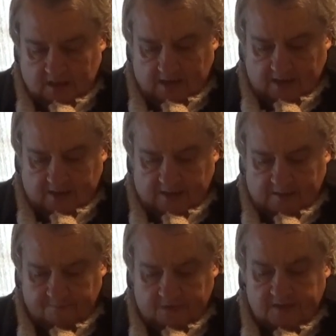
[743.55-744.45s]

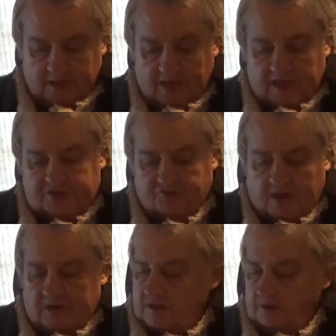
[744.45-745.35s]
And the last
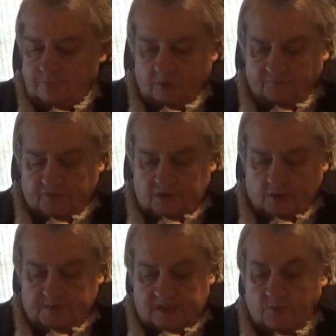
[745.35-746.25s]
track is a beautiful
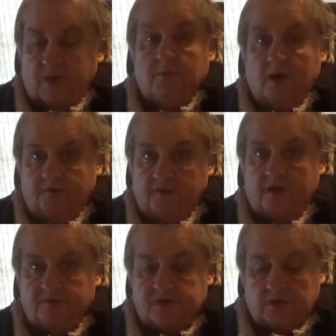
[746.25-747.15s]
song. This is one of my
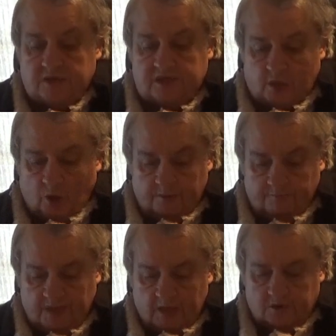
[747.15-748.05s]
favourites on this album.